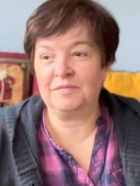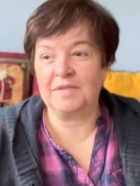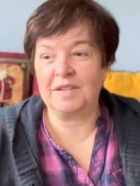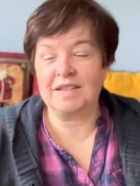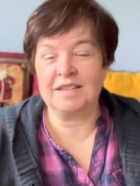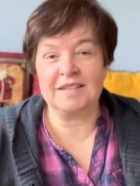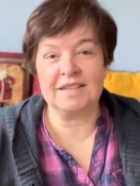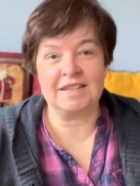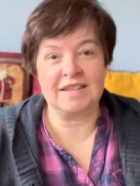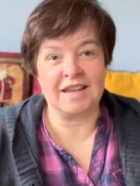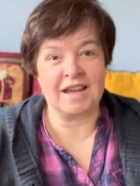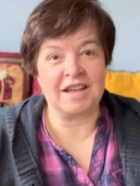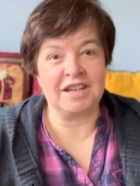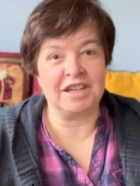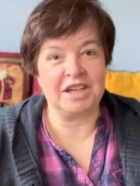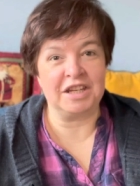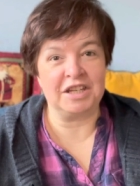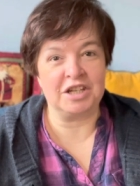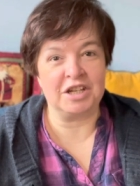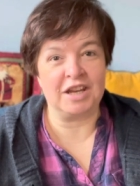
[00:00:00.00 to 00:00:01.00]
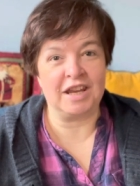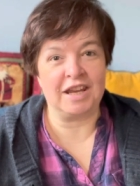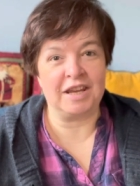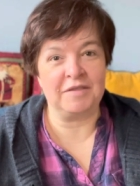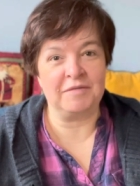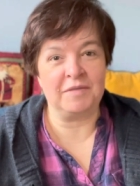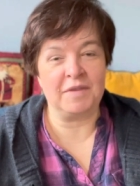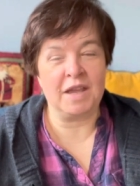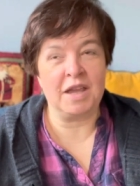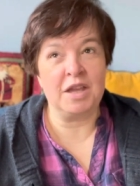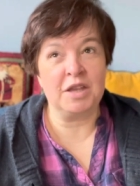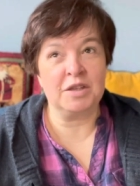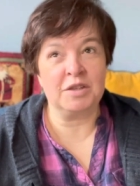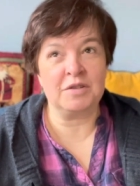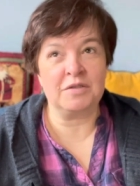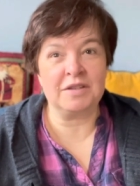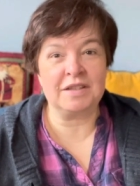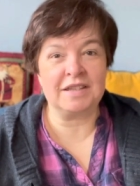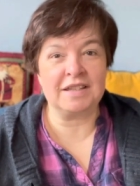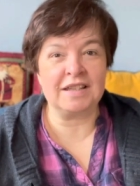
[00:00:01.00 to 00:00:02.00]
starting chain.
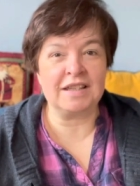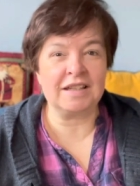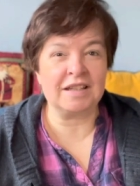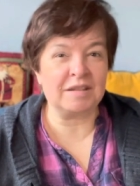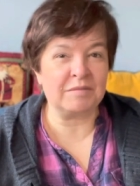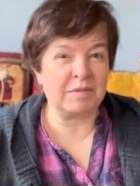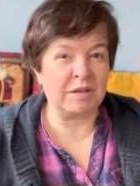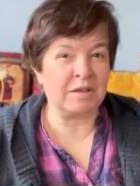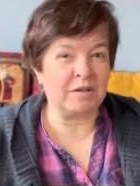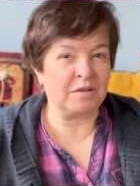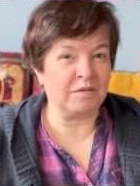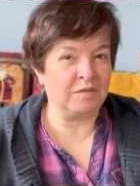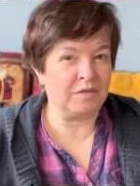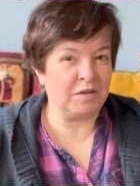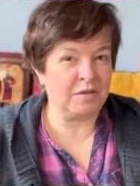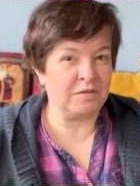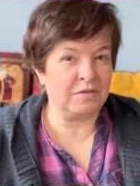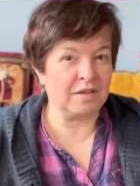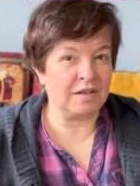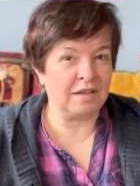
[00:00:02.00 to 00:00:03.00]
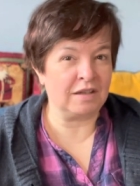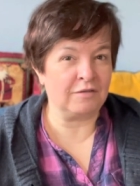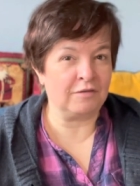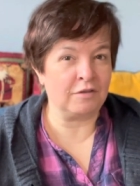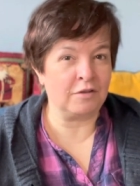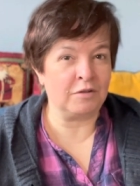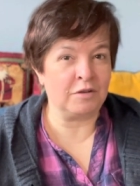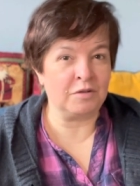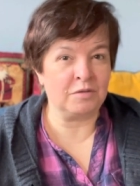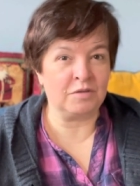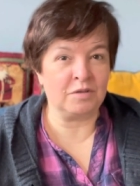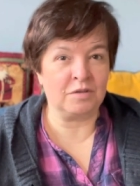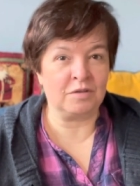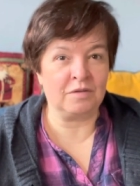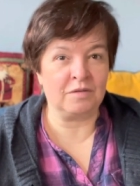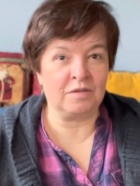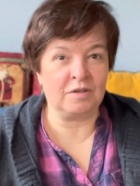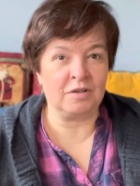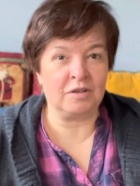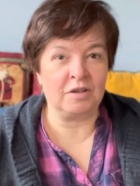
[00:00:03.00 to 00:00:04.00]
So it's a little bit confusing if you're used to
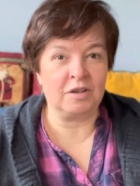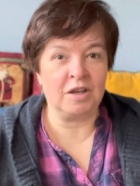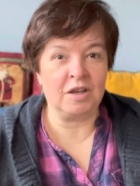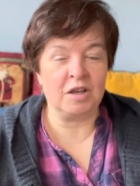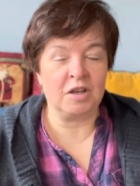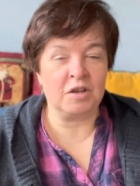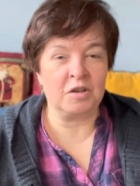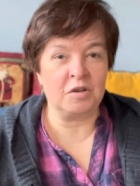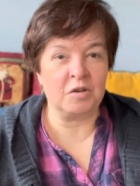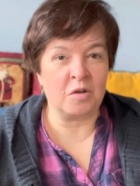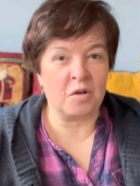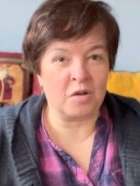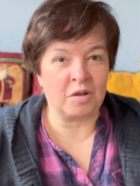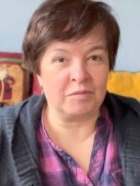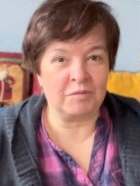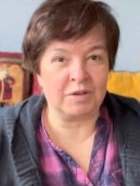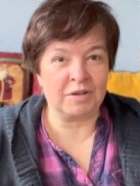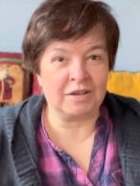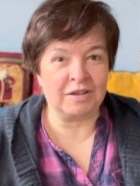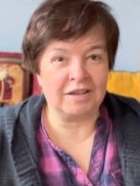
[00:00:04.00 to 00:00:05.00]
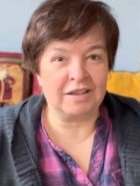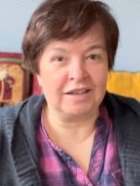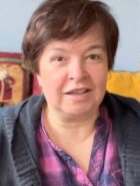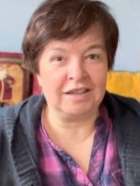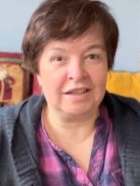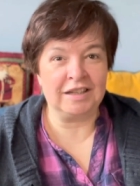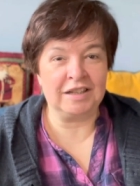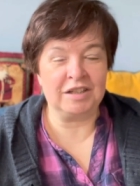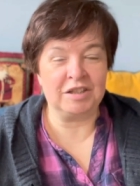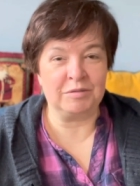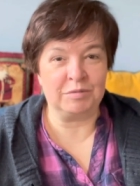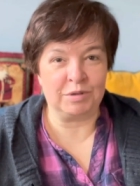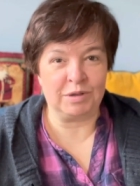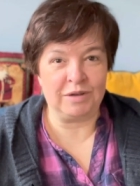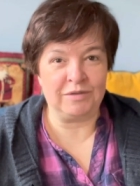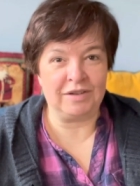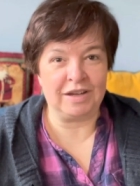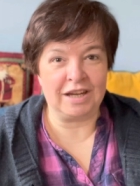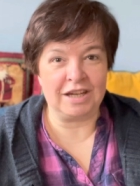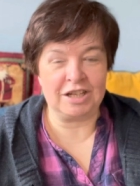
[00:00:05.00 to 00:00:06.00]
the normal
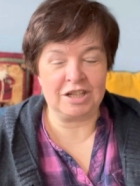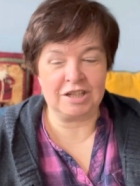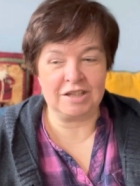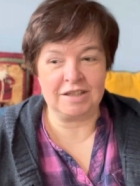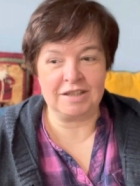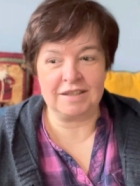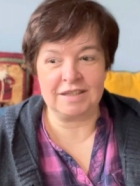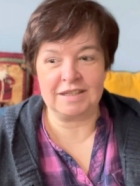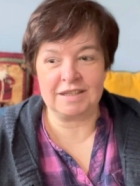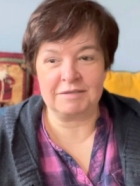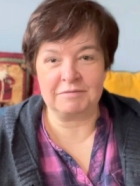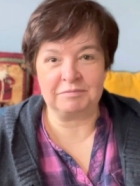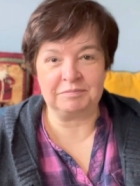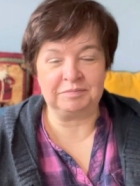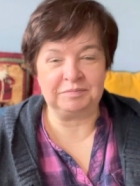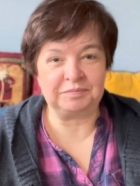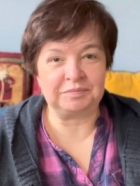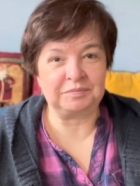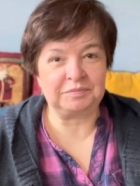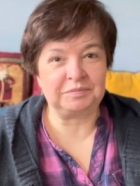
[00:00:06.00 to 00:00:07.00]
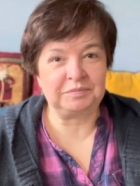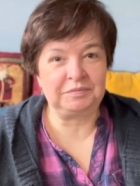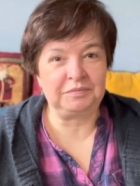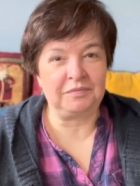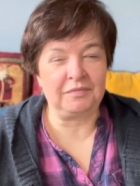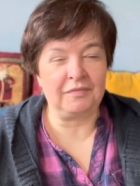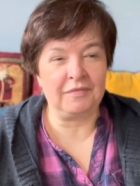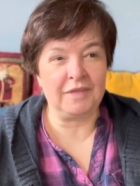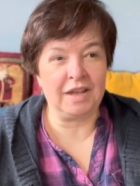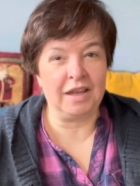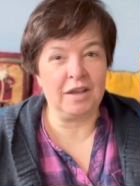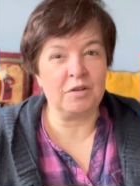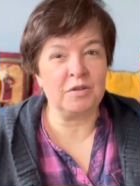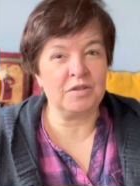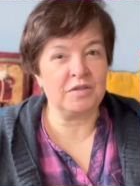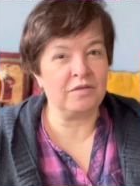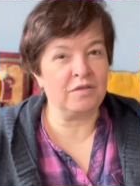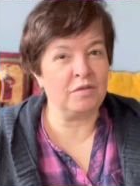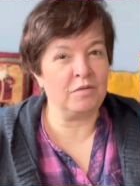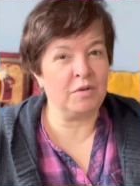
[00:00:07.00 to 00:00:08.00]
abbreviations.
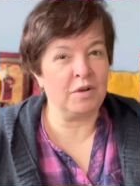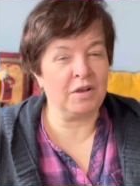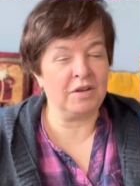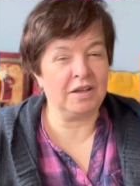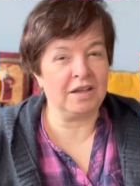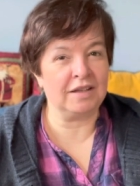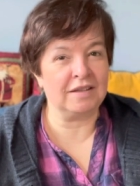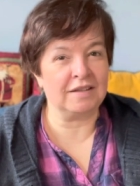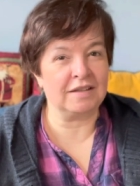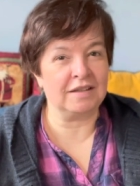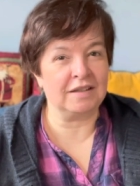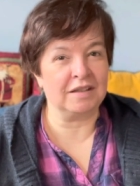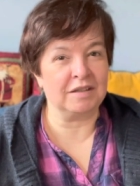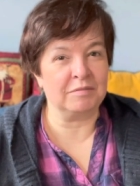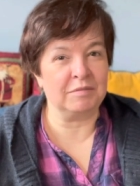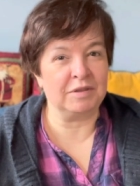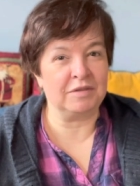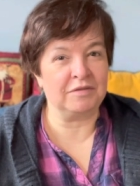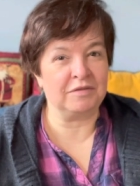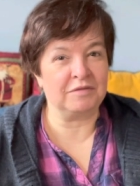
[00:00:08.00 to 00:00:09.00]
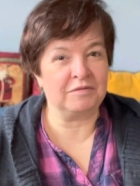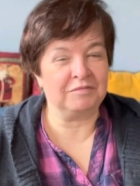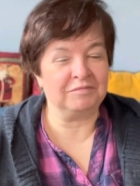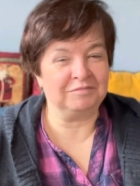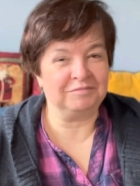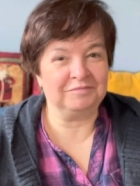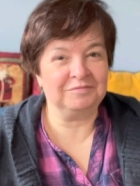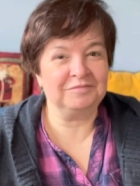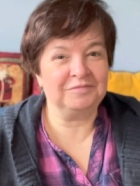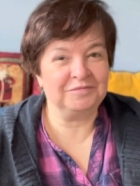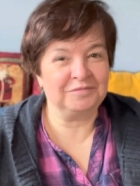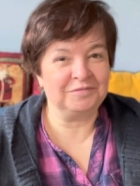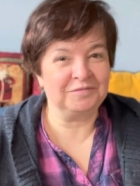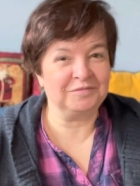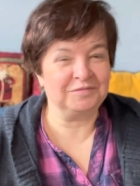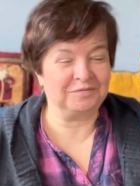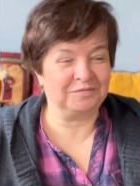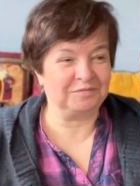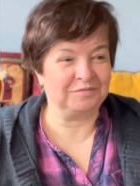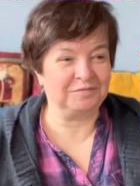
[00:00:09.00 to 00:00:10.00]
Also, the wording is a little bit
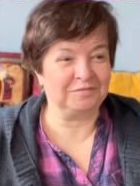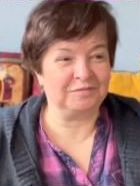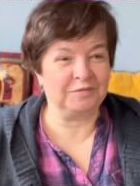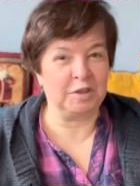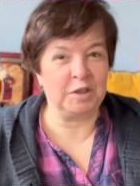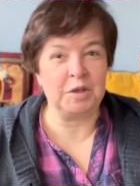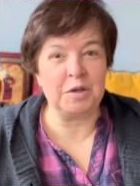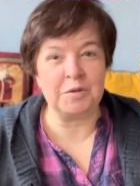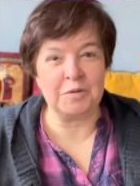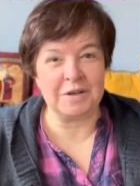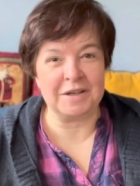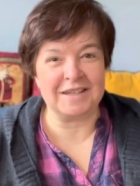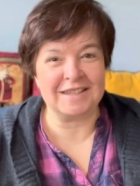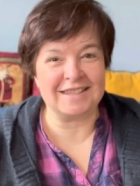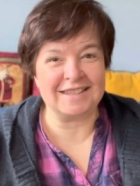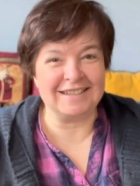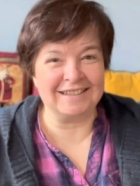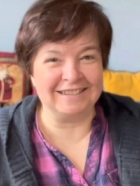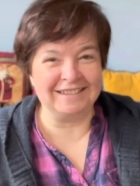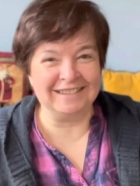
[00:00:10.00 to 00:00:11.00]
curious.